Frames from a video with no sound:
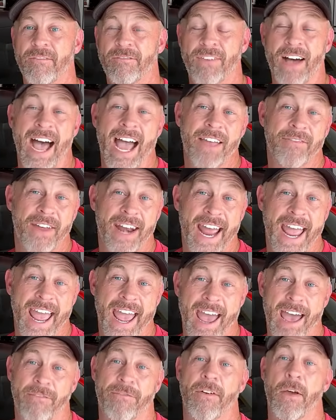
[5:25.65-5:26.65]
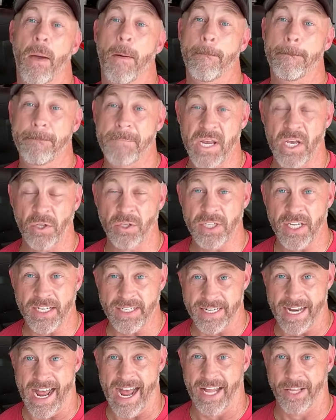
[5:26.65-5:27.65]
five and a half
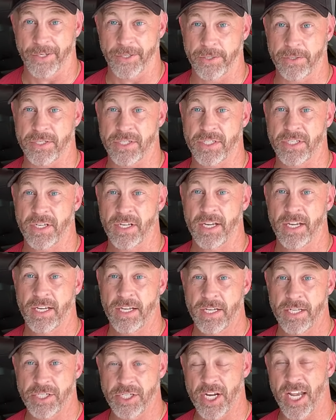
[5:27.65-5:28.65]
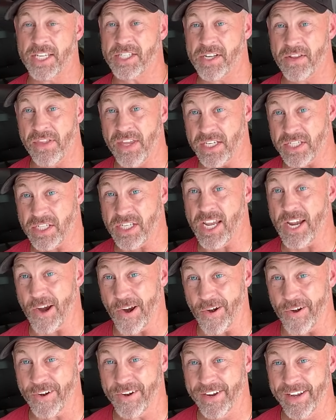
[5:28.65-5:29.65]
billion dollars just this year.